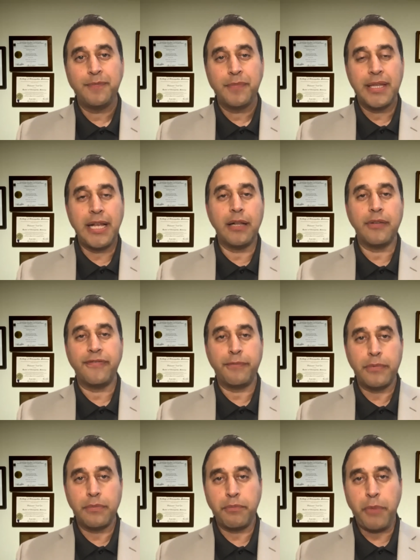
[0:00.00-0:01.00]
They'll
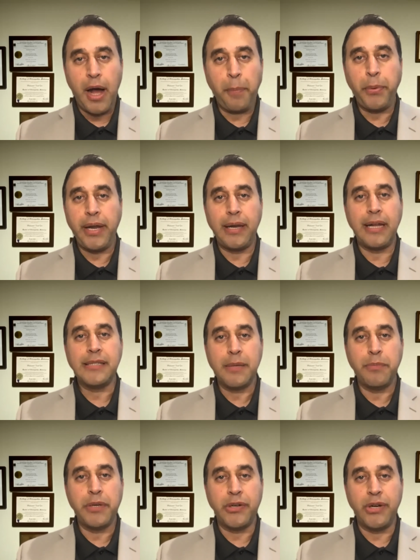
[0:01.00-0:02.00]
operate at some
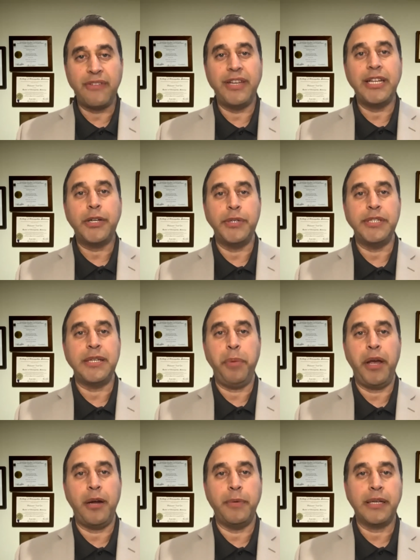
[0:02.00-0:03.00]
degree of increased
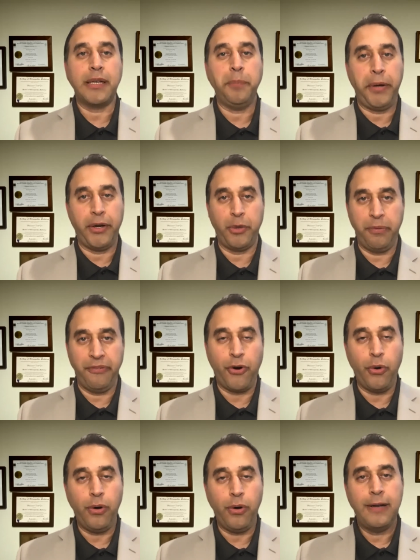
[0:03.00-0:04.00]
impairment compared to
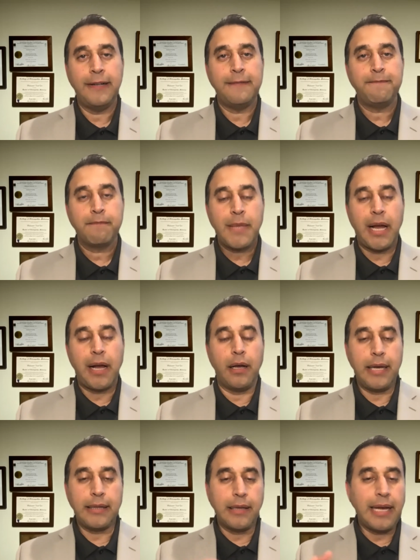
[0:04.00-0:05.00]
before.
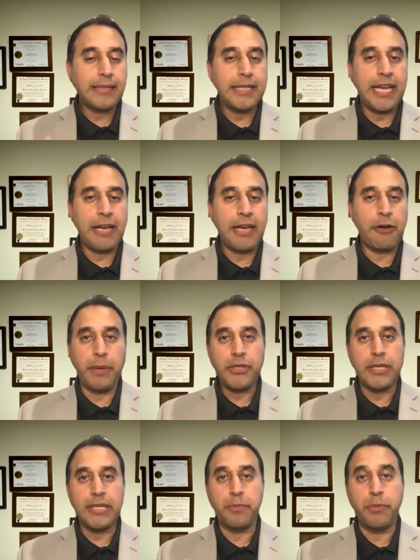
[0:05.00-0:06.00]
And the last thing I would mention
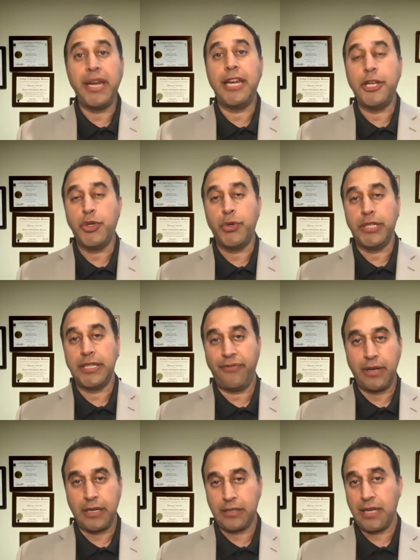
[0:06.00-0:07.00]
is brain injuries,
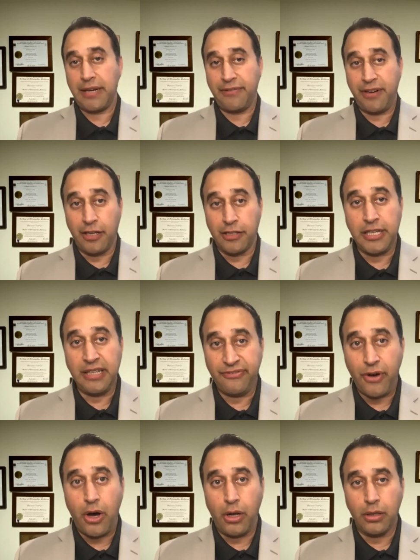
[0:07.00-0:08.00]
because a lot of our elderly
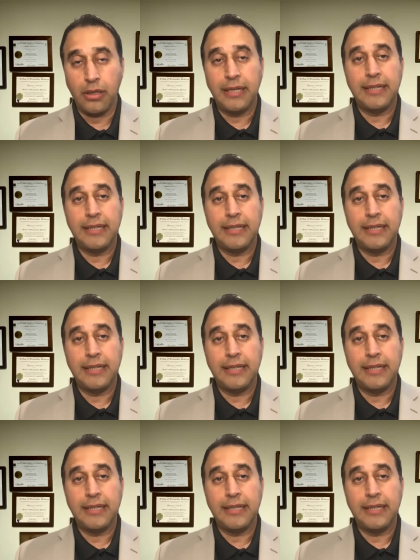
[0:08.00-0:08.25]
fall.